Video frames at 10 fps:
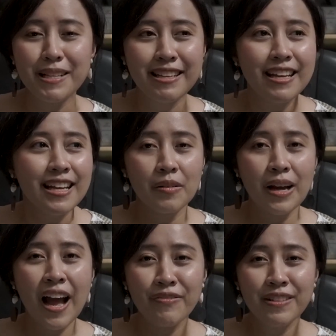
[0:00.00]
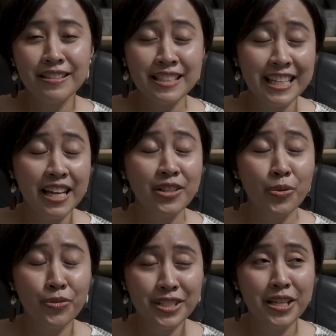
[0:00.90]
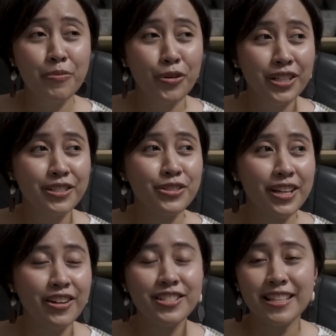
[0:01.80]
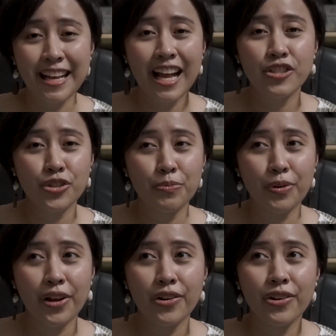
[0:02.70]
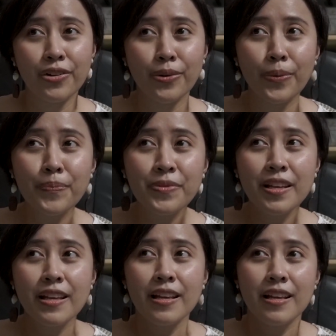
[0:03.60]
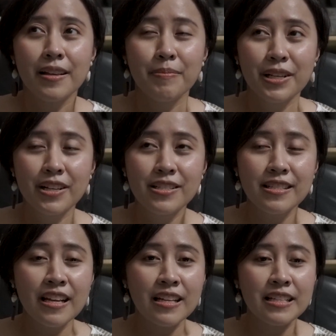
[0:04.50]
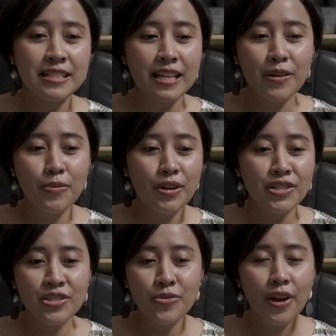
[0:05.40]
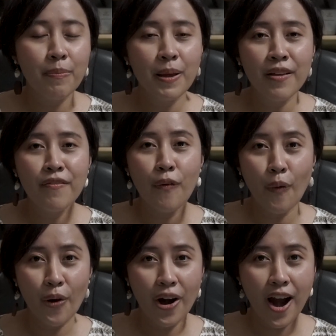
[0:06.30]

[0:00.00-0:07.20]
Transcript: but seeing the team working together is an answered prayer, because it's like we're scraping for